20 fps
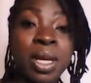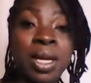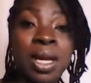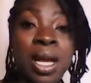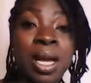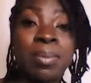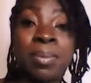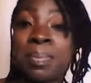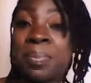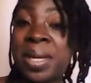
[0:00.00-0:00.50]

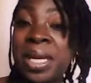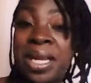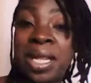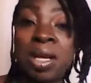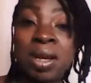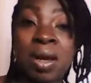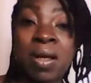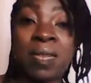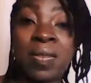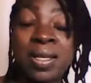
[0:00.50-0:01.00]
I'm beating
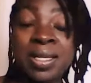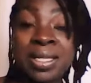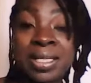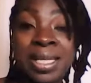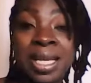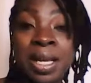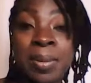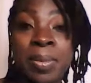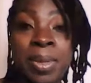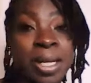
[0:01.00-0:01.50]
on this
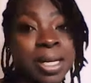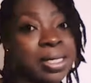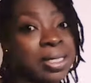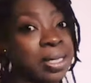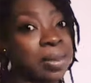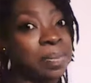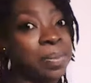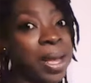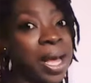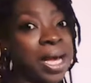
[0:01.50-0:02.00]
thing because
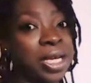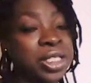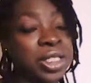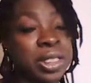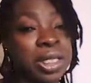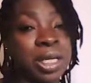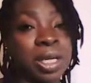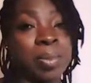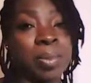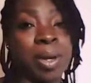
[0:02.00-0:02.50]
I'm
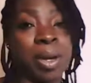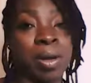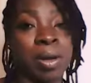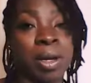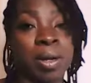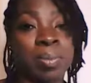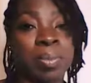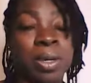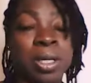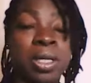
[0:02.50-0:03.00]
passionate about
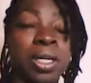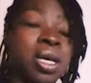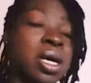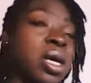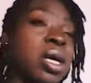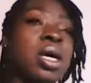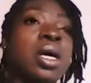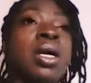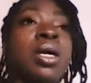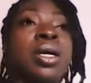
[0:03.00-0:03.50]
it, but
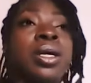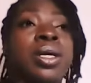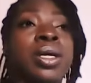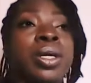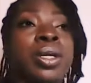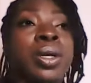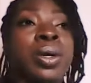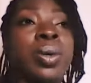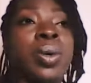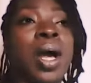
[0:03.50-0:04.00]
you
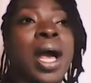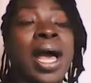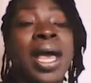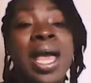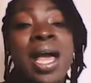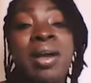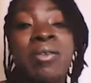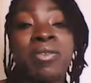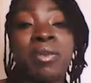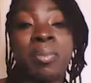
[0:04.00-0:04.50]
know, I
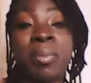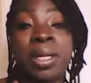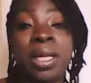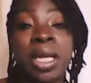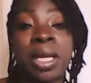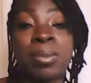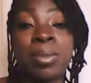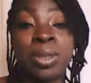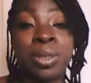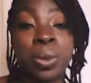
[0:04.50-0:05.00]
haven't been
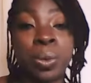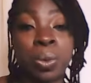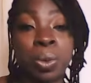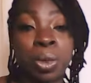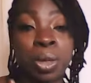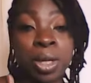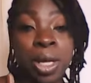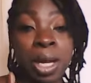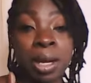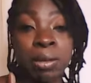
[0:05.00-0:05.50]
able to
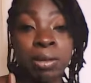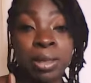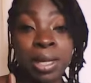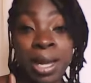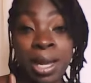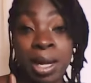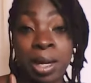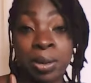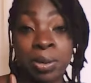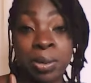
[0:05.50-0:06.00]
work out
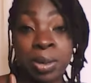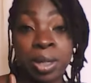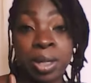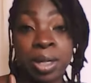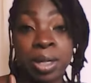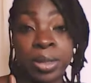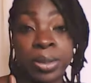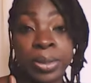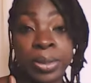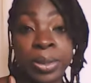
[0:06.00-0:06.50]
now
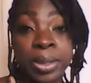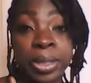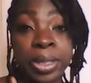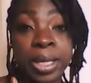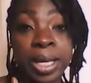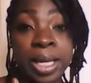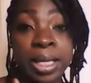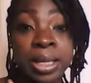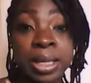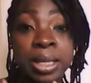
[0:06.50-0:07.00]

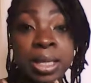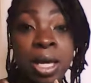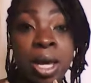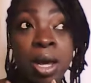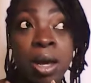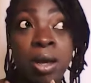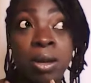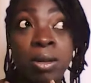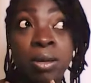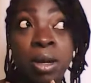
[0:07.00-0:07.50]
in
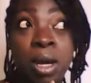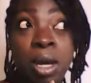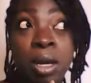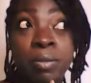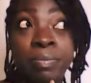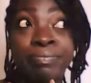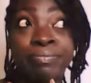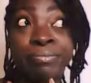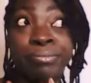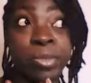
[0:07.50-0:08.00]

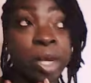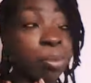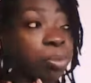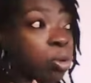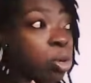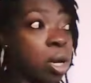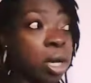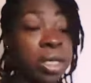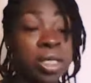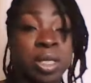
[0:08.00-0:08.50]

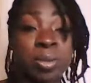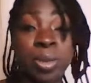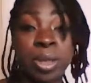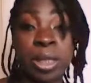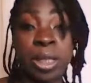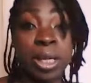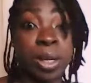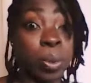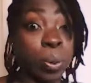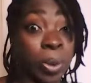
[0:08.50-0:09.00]

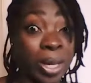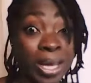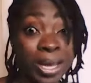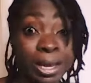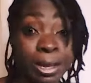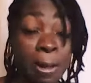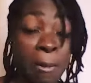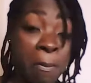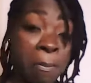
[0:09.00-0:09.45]
approximately a week.